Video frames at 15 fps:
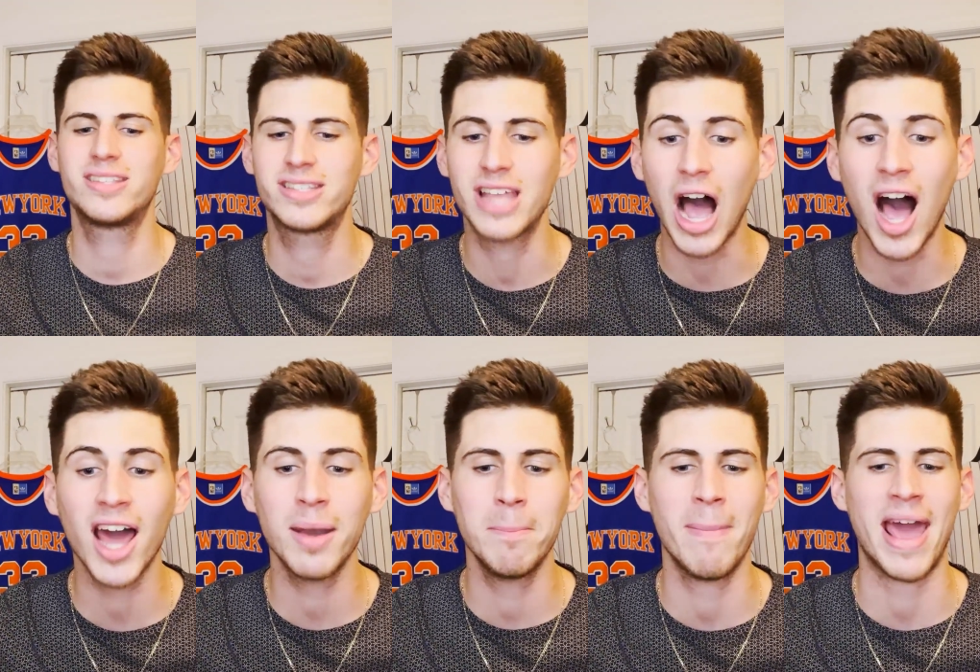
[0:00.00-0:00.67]

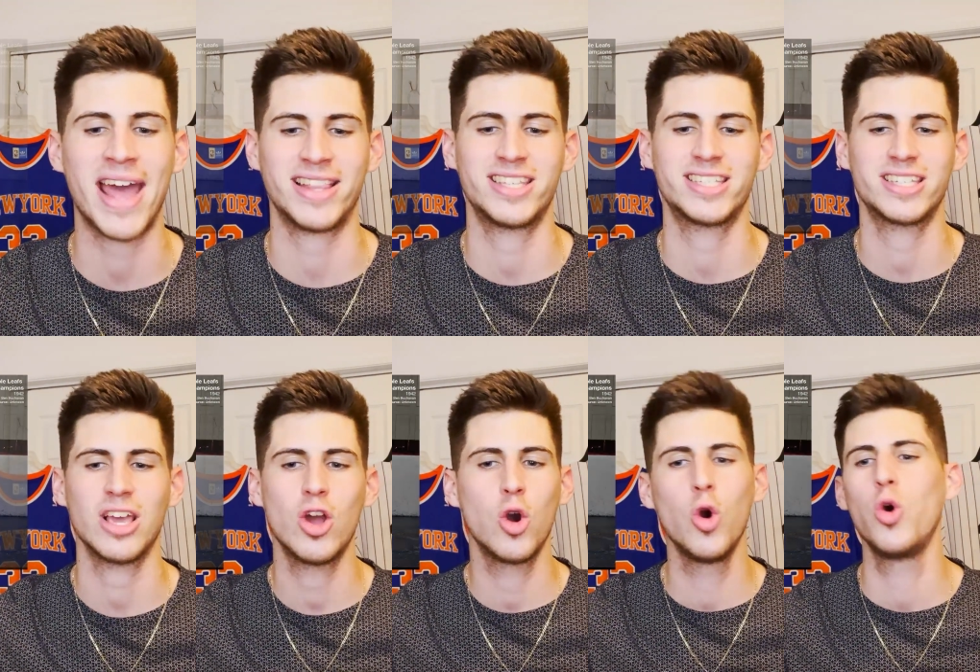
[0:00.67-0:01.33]
Don
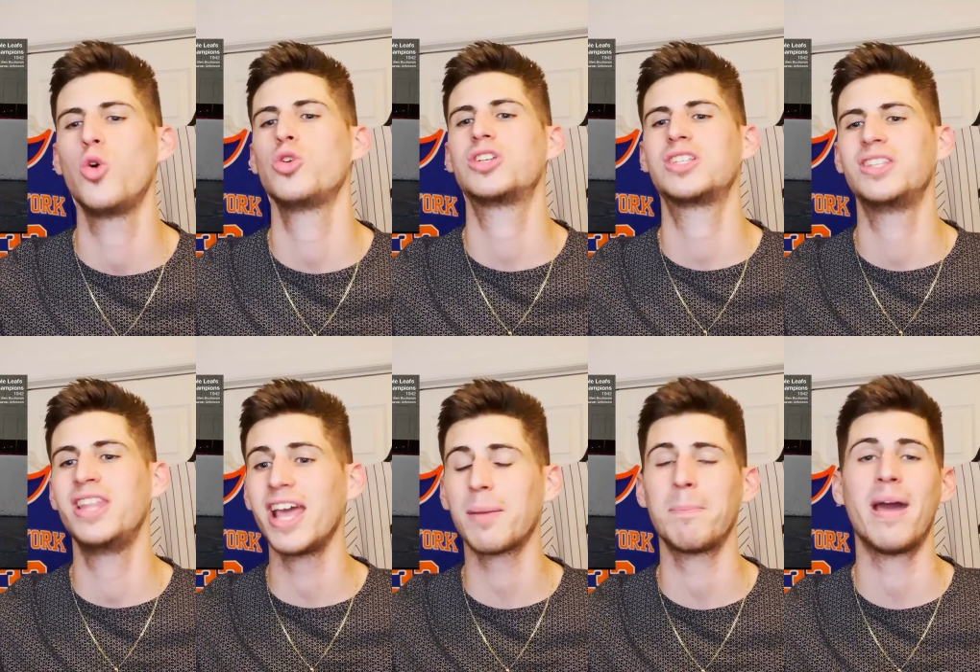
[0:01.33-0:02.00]
Metz, who's
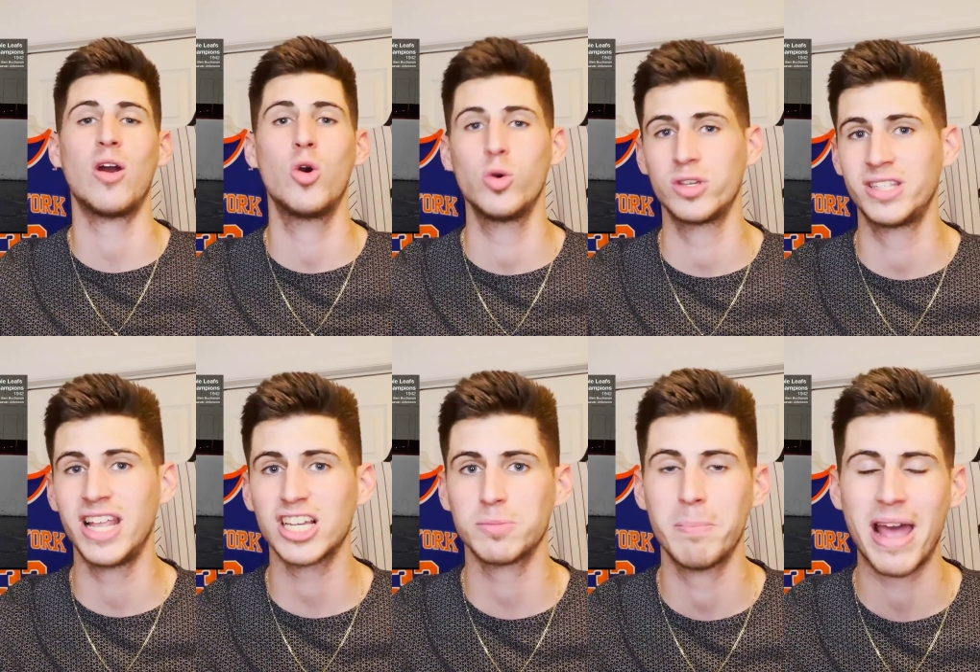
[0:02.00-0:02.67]
Nick
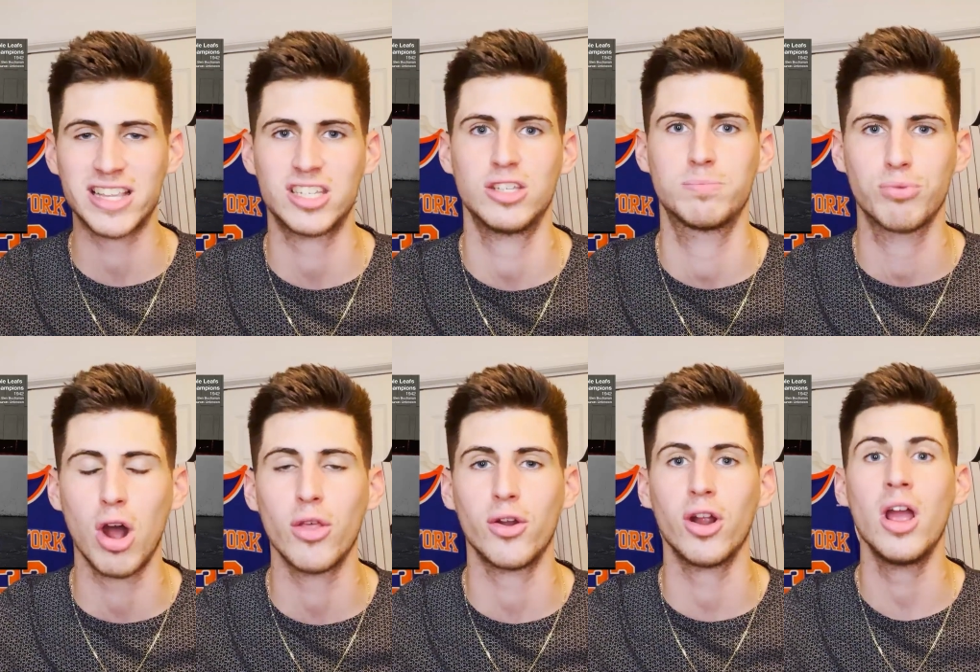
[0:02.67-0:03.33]
Metz's
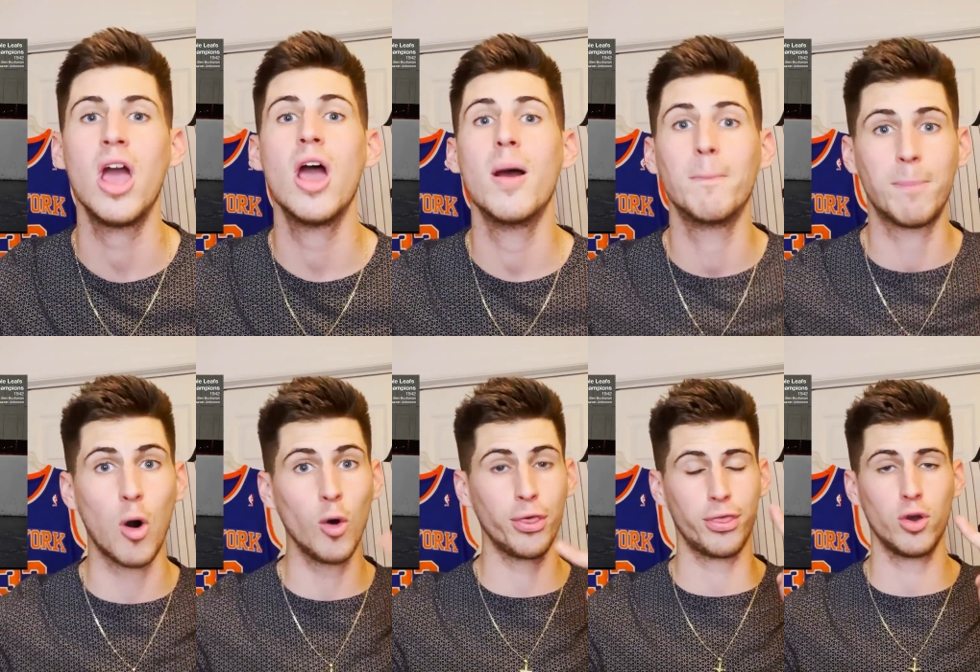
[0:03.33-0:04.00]
brother.
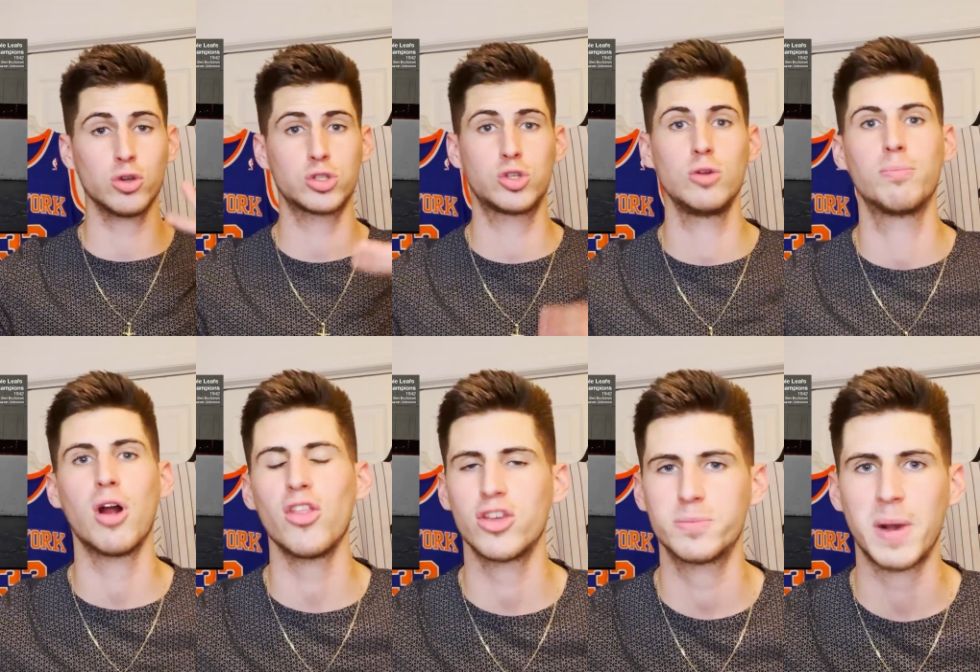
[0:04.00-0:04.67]
Both those two
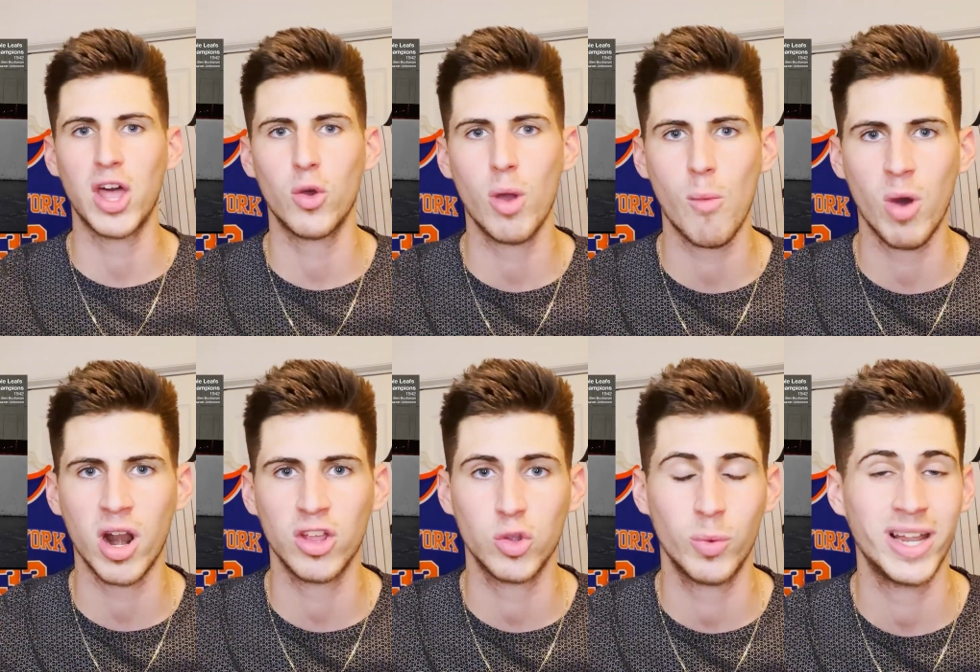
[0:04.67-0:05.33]
brothers, by the way,
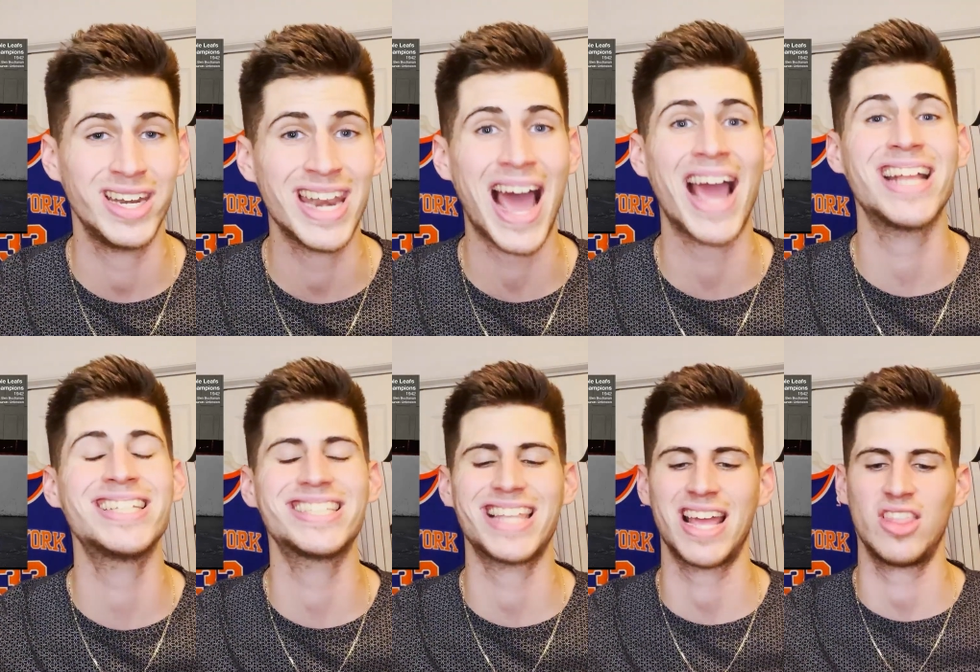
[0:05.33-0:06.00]
went on to win 9
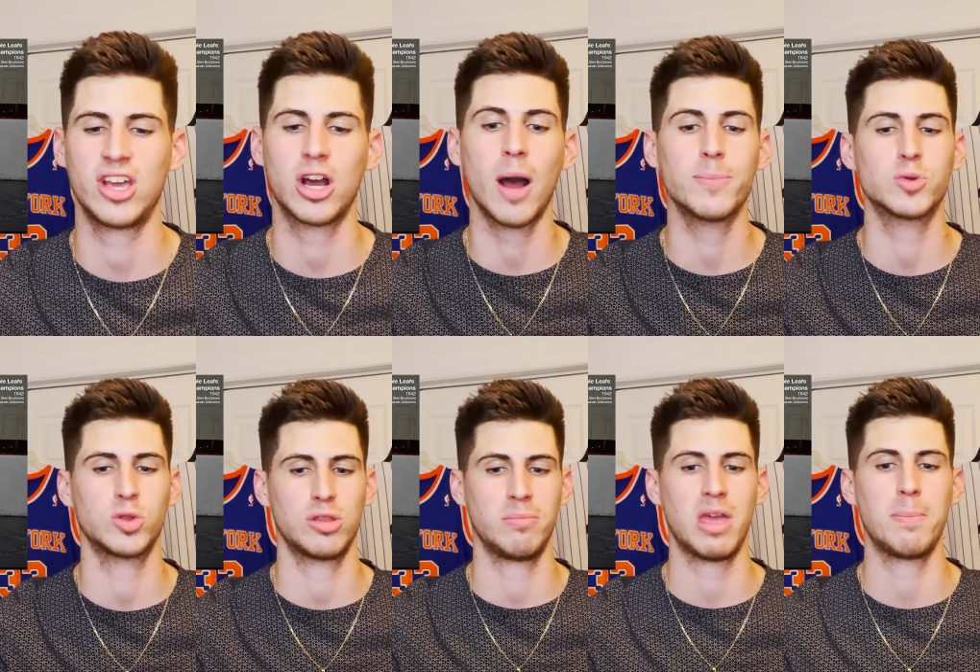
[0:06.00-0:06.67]
Stanley Cups
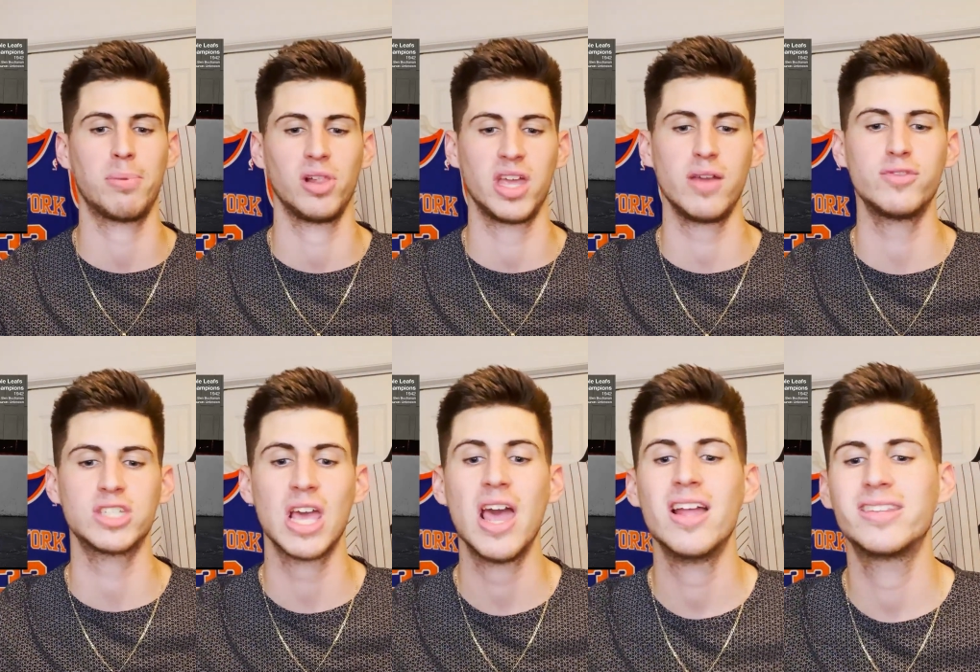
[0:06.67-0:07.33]
with the Maple
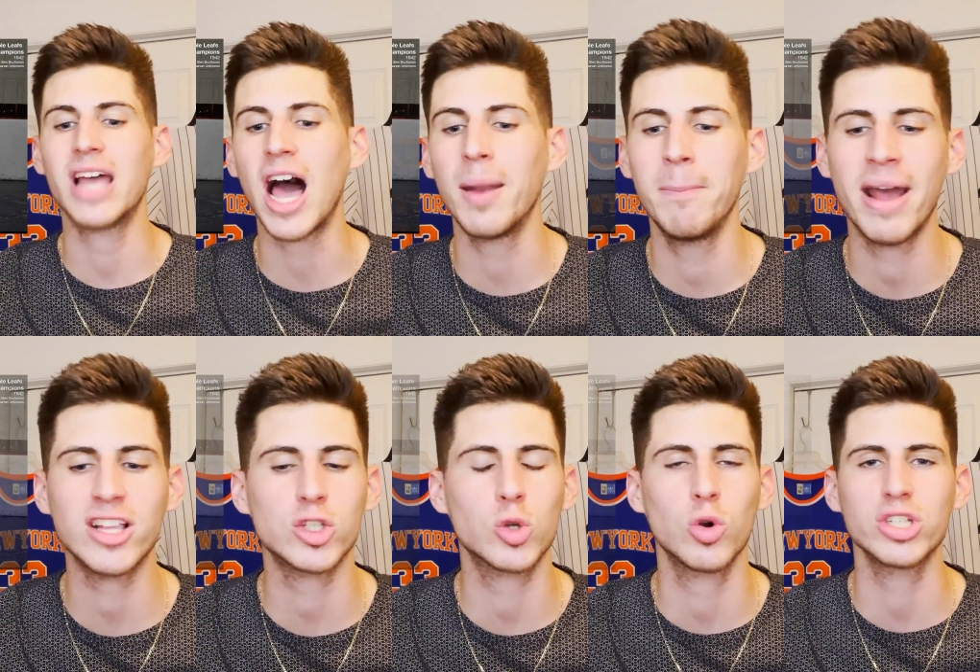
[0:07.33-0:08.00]
Leafs. Don
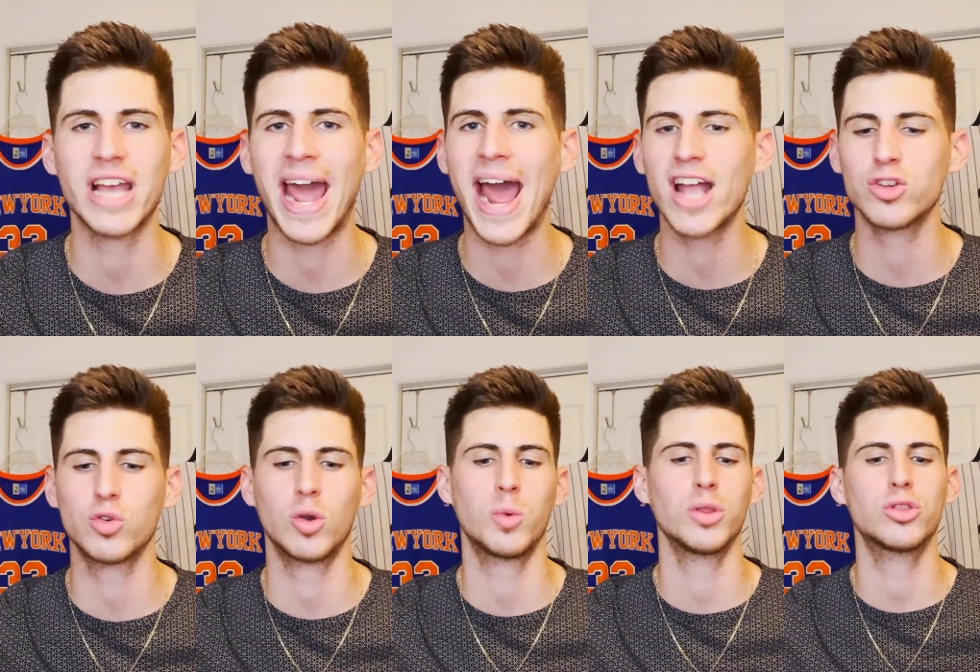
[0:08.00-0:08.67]
Metz scores a hat
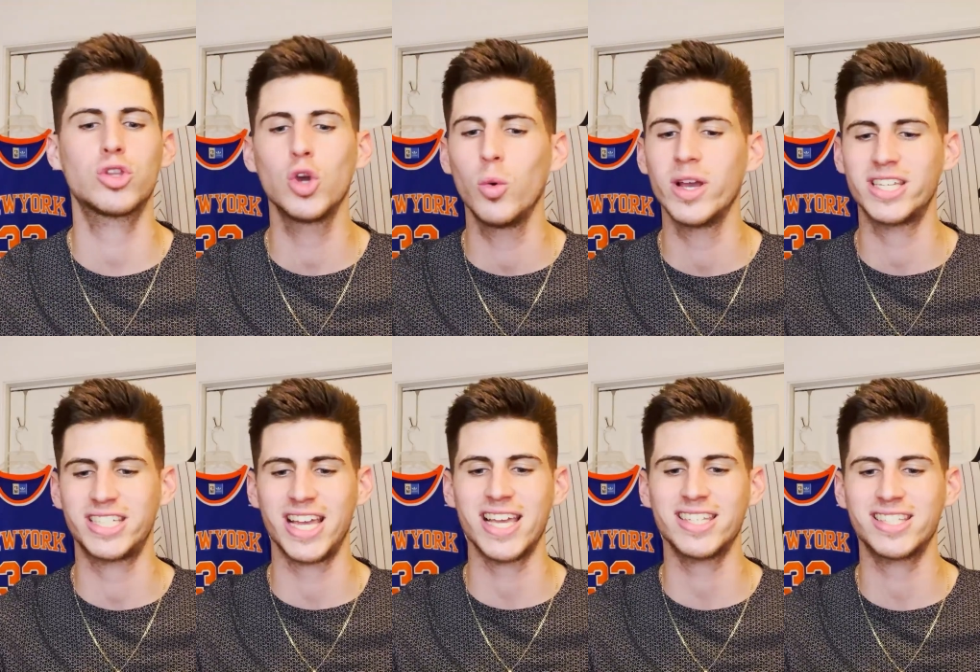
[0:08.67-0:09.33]
trick with 2
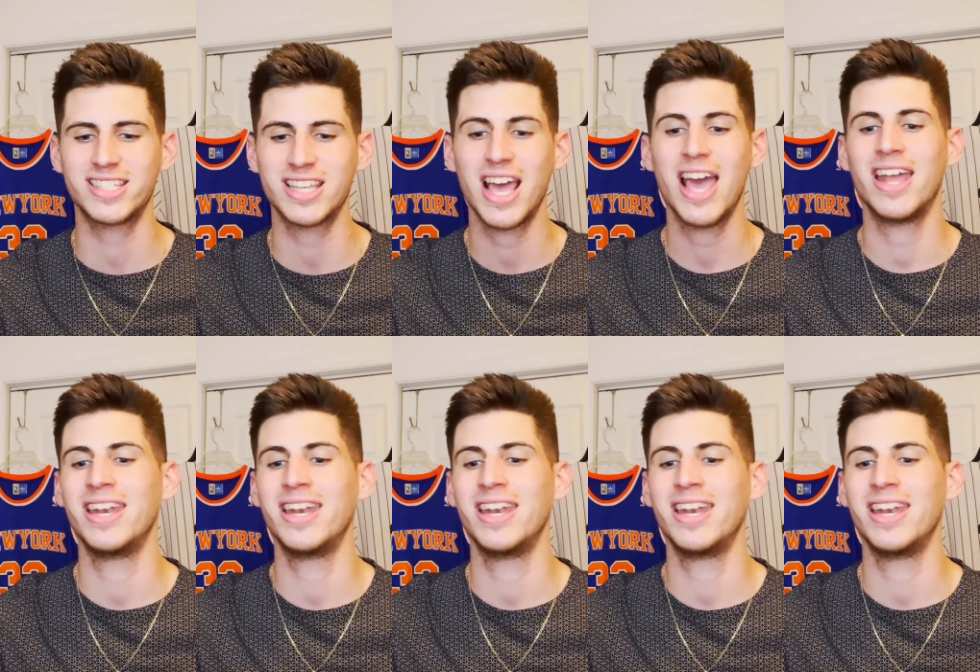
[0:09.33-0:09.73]
assists.